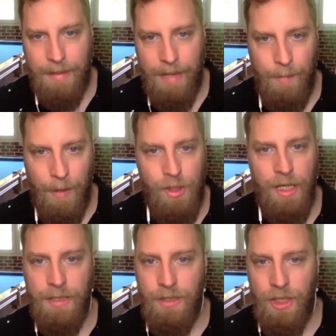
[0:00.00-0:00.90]
than their
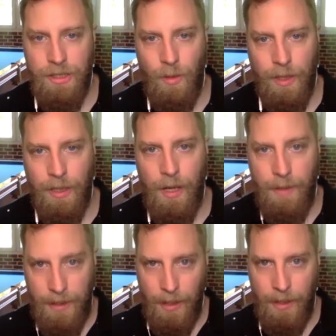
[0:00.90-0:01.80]
budget is, just so I can come
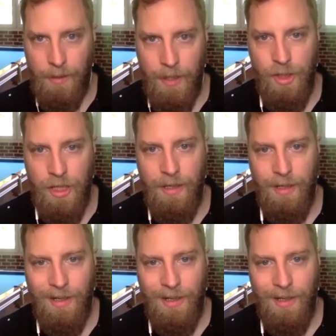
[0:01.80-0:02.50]
in under budget.